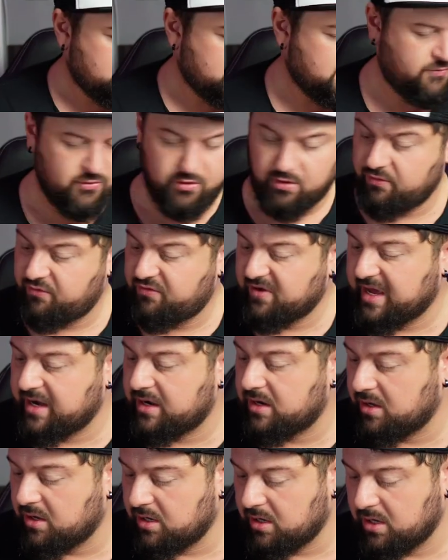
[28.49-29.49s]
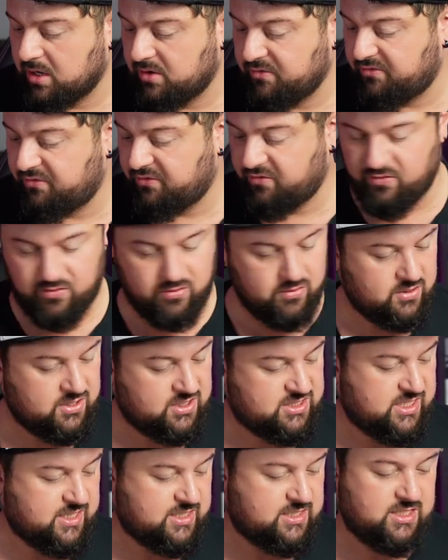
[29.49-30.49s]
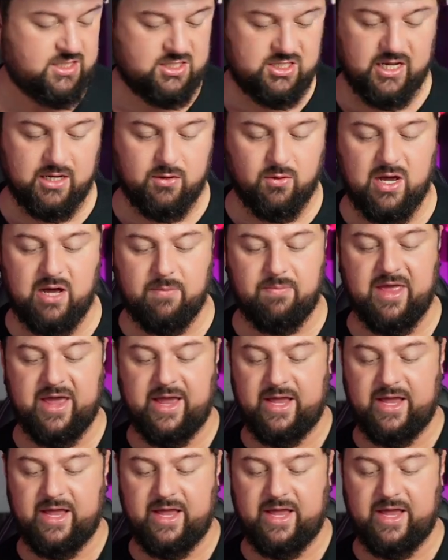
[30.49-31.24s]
if you're a fan of 60 cycle hum, that